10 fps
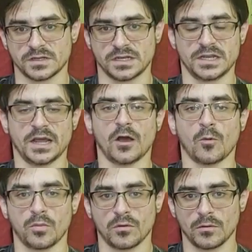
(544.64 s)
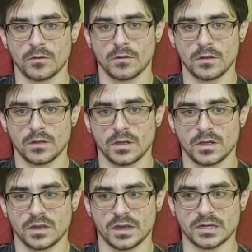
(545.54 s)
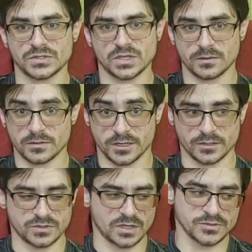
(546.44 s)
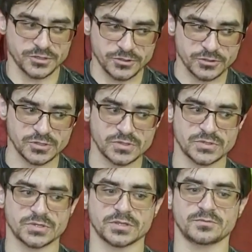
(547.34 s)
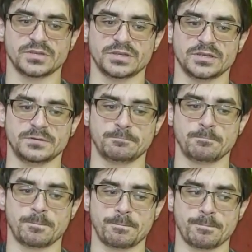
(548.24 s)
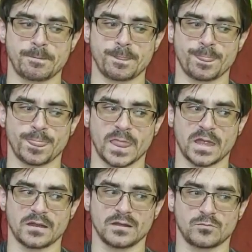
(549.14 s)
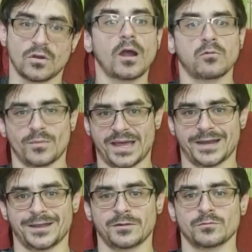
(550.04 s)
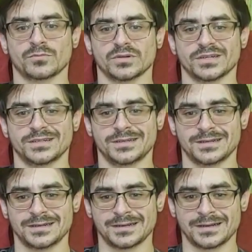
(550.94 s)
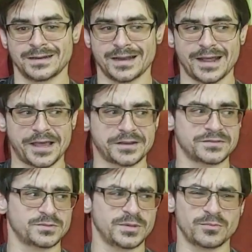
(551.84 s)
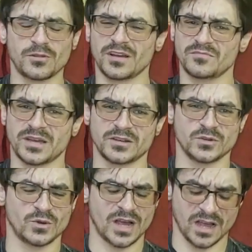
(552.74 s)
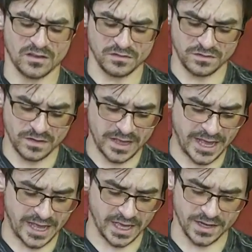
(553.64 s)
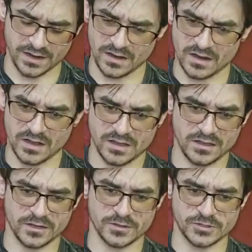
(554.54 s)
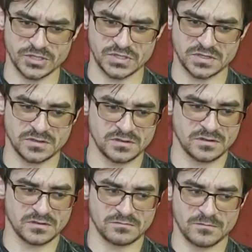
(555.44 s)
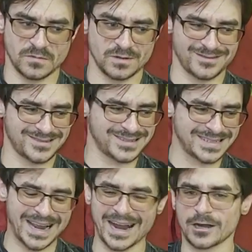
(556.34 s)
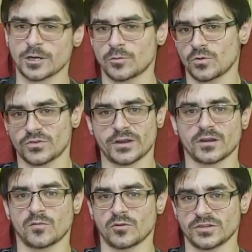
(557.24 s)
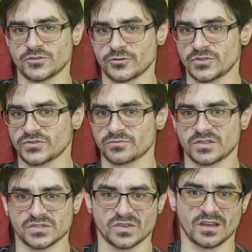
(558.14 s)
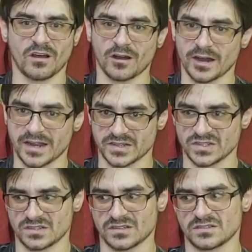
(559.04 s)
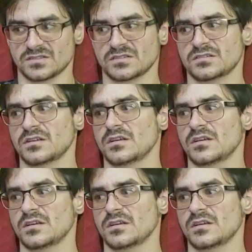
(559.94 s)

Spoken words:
They need help. Now, substitutions can be problematic, but out of the people I've met who have had, just terrible, terrible injuries from things like car accidents,